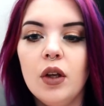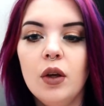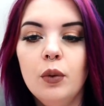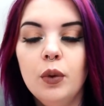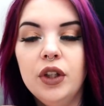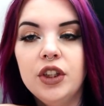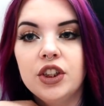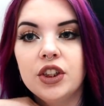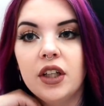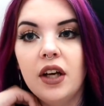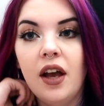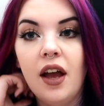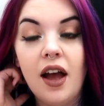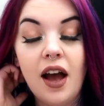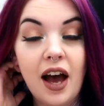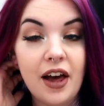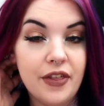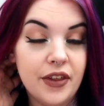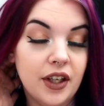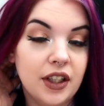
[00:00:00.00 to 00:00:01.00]
which
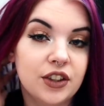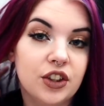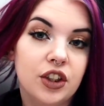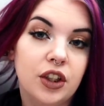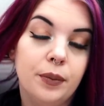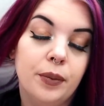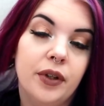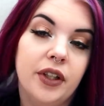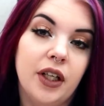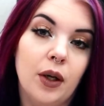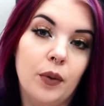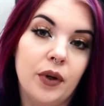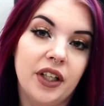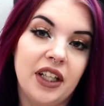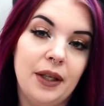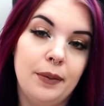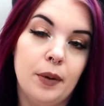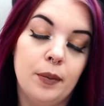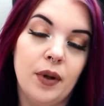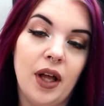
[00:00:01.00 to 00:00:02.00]
I think is really pretty. I
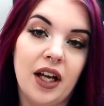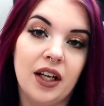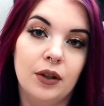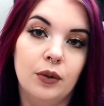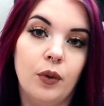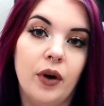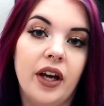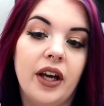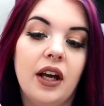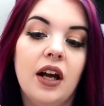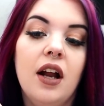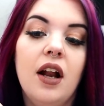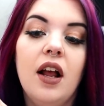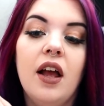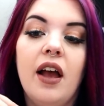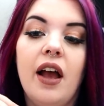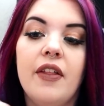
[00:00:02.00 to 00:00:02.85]
want to keep it black and white.